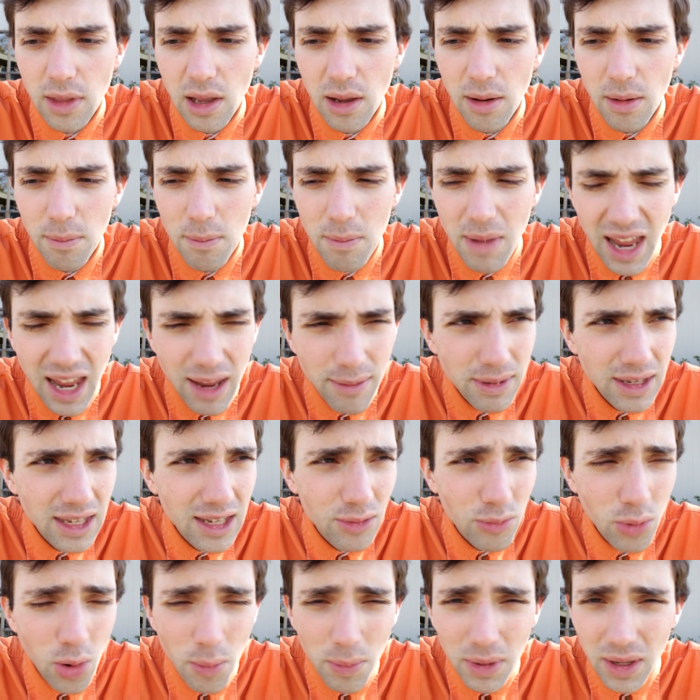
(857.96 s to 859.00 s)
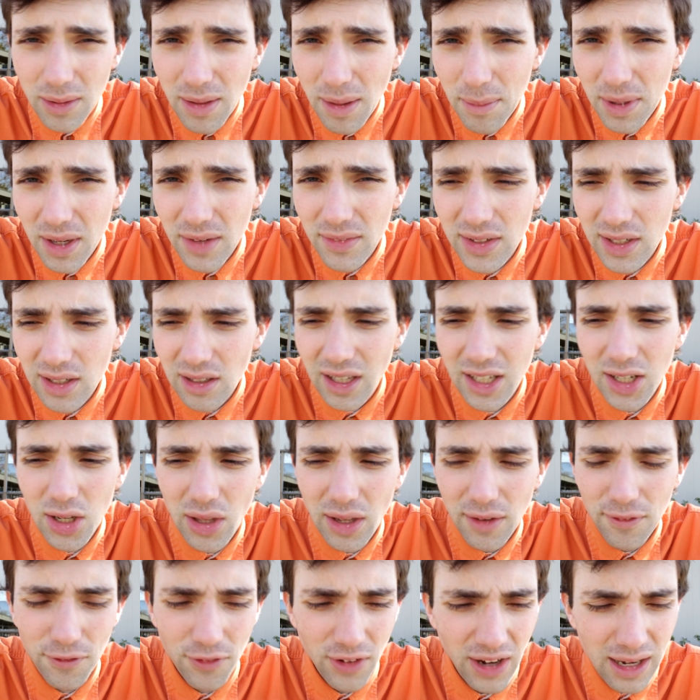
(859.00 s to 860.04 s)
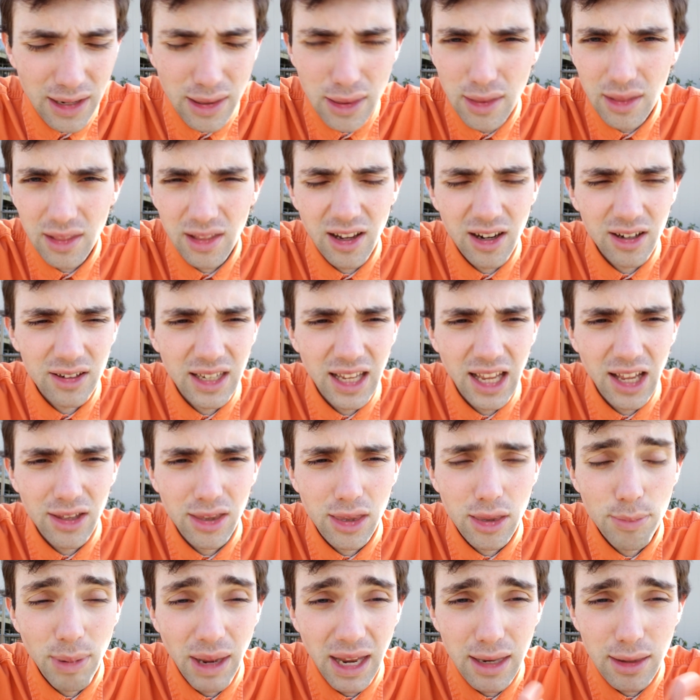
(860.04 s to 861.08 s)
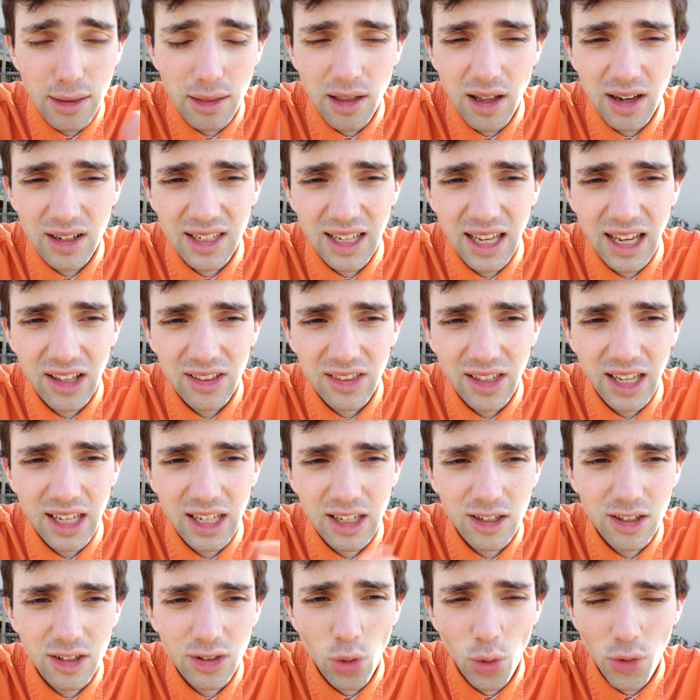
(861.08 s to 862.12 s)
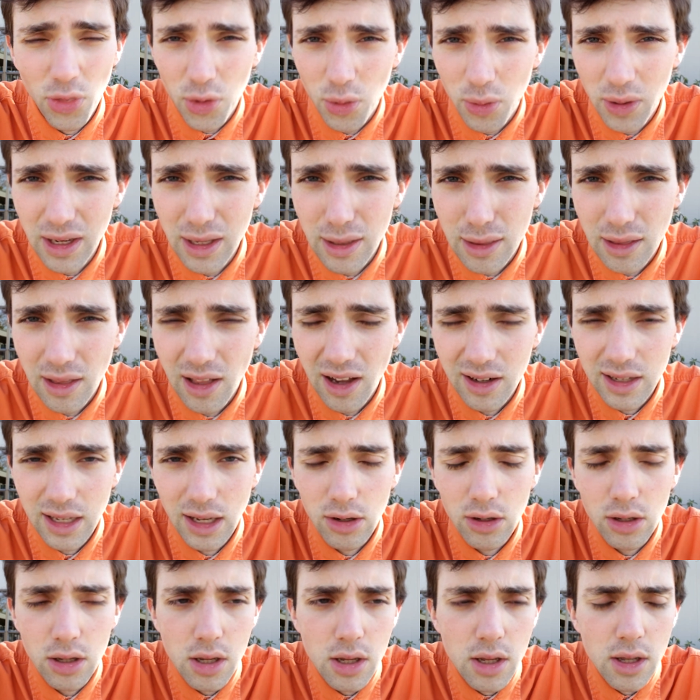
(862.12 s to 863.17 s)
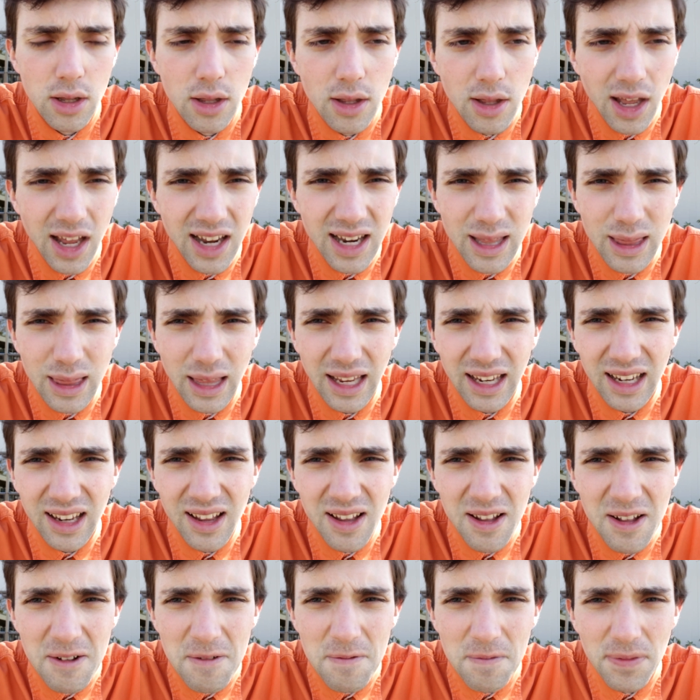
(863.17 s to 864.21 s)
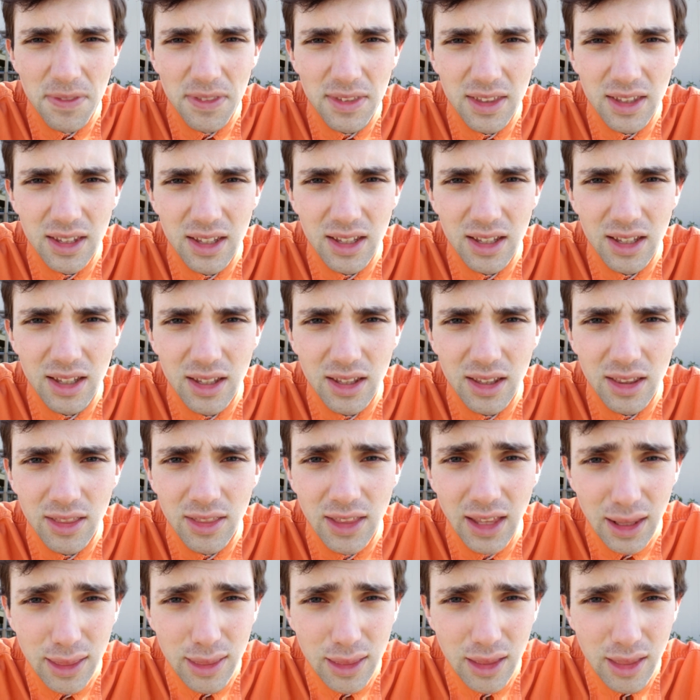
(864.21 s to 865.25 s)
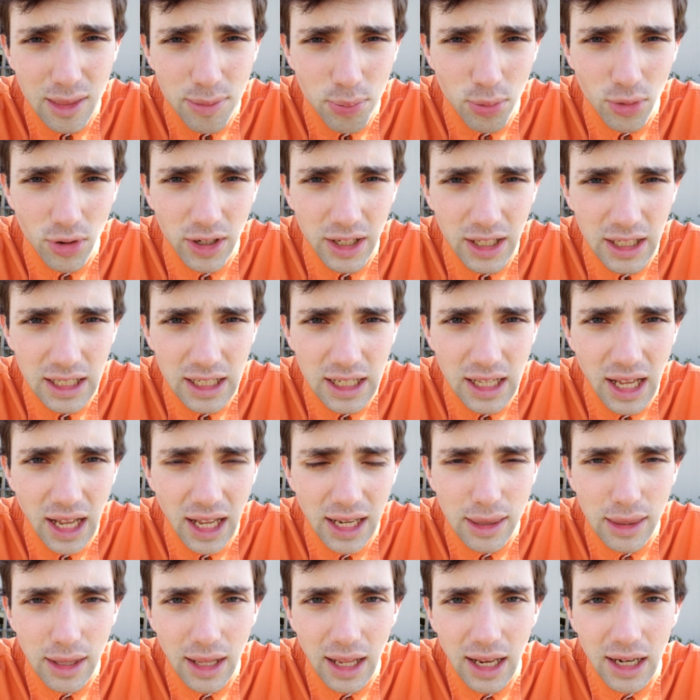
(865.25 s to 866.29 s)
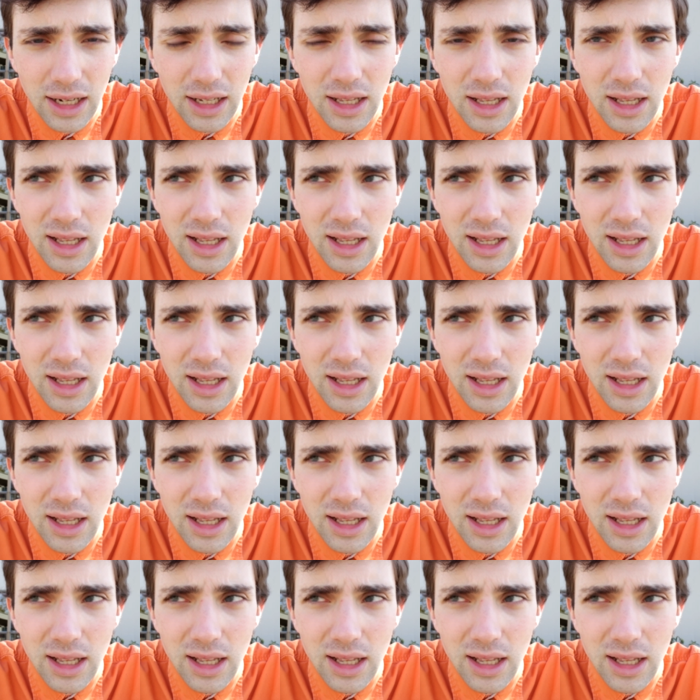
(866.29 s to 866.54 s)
maybe it won't be that big of a deal. I know, like, France is in lockdown, Spain's in lockdown, like North Korea's in lockdown, and it's like, this is pretty nuts. And